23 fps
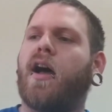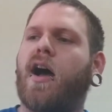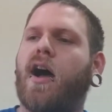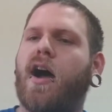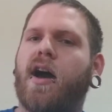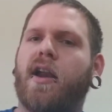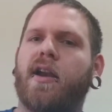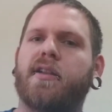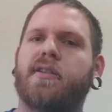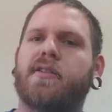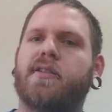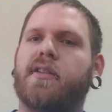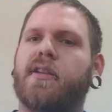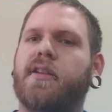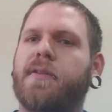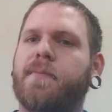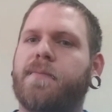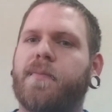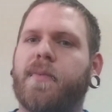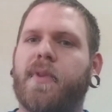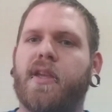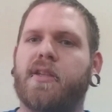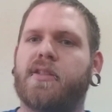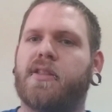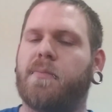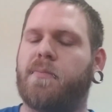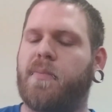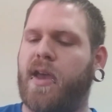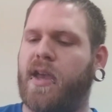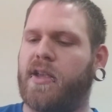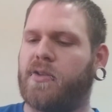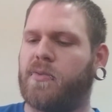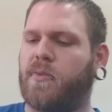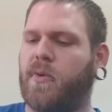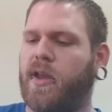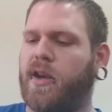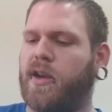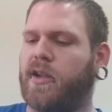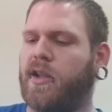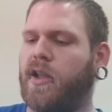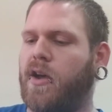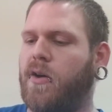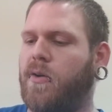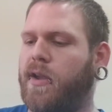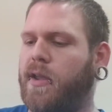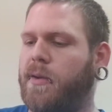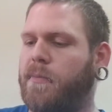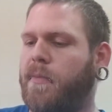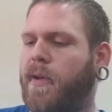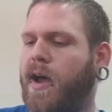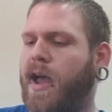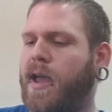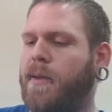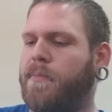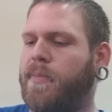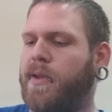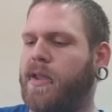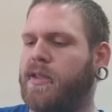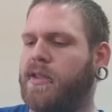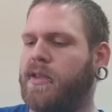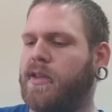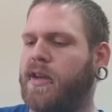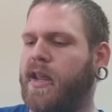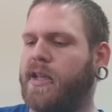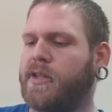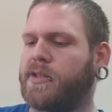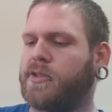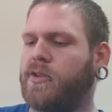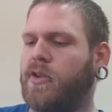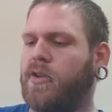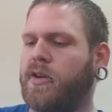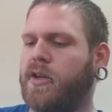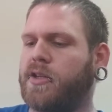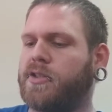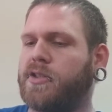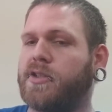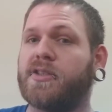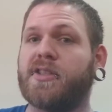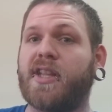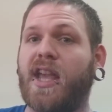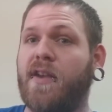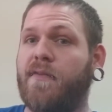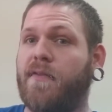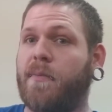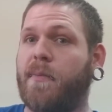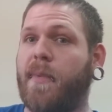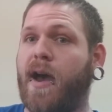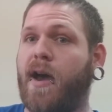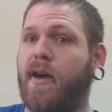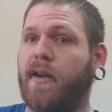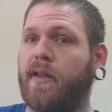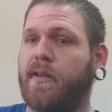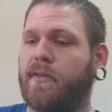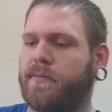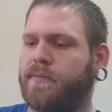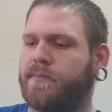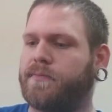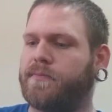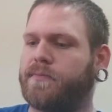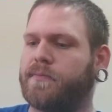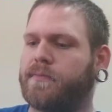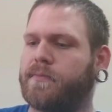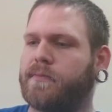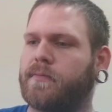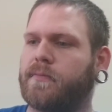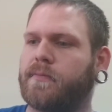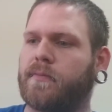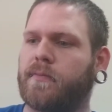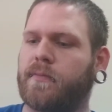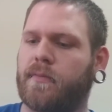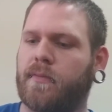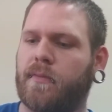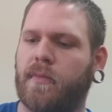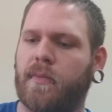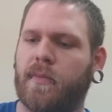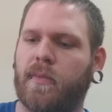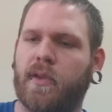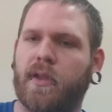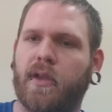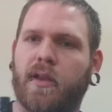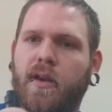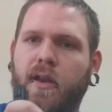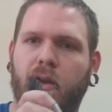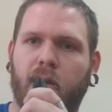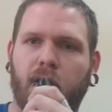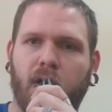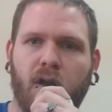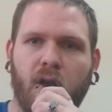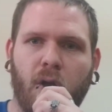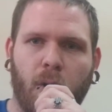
Honestly, it's the best way to go, in my opinion, as long as you're safe about it. You know?